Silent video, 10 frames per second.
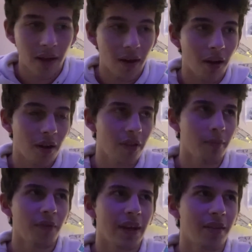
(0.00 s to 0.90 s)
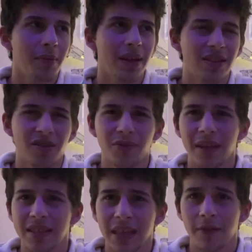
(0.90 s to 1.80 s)
All the movie could be a
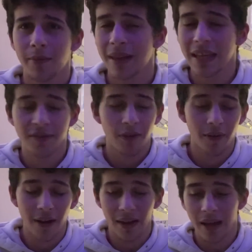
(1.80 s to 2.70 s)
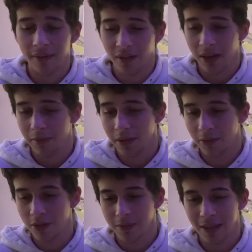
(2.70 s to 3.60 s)
screensaver, but that's for a lot of the Ghibli
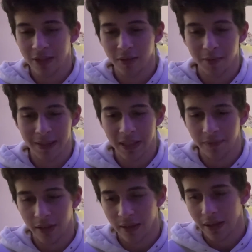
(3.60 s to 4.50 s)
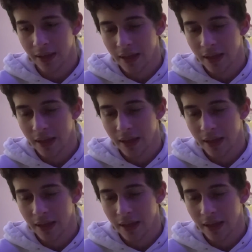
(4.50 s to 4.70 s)
movies, but this one specifically.